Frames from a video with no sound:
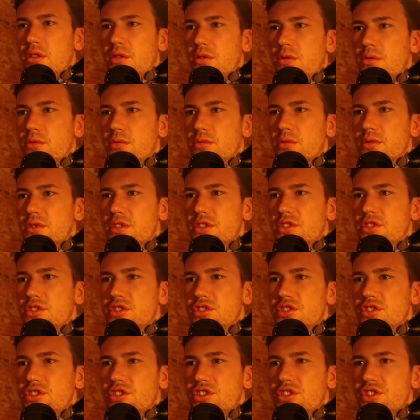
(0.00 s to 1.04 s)
we
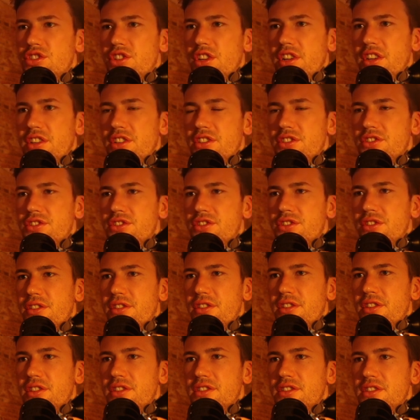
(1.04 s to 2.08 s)
change
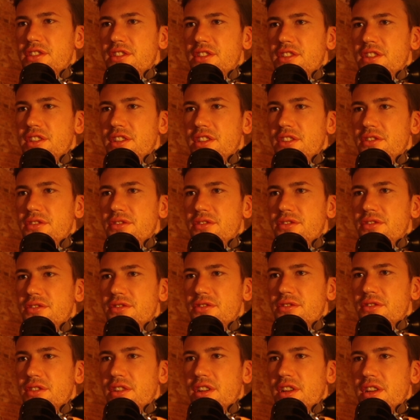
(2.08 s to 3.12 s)
this here
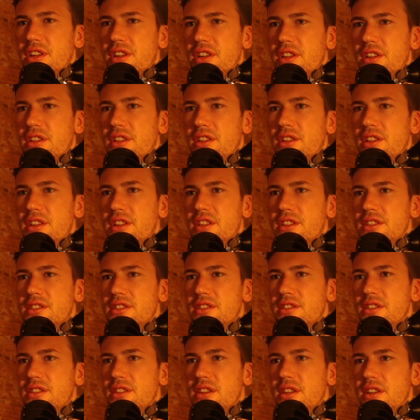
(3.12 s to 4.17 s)
to a
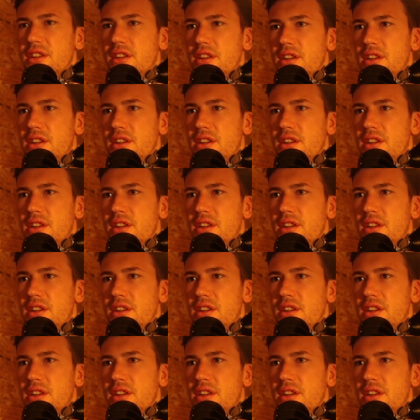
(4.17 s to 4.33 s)
list.